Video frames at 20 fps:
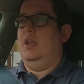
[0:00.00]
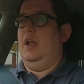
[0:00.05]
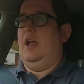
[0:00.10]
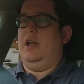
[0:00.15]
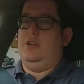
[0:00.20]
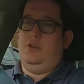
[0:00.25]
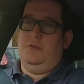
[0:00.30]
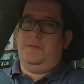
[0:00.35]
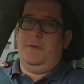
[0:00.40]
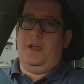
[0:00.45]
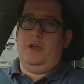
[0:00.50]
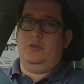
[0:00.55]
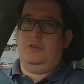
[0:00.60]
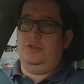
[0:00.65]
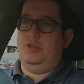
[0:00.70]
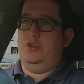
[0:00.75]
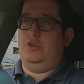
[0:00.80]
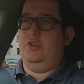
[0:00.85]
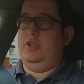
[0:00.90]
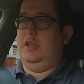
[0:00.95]
and you failed
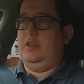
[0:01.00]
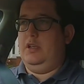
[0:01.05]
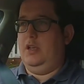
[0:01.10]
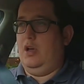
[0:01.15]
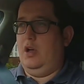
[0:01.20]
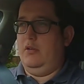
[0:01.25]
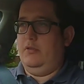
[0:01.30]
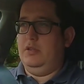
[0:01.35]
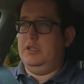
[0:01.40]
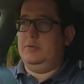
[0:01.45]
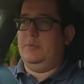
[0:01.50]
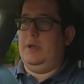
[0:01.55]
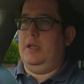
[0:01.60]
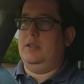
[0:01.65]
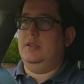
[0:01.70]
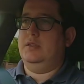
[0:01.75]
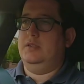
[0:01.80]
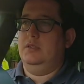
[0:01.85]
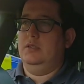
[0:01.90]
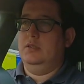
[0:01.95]
because you couldn't get the car in the
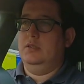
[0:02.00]
space,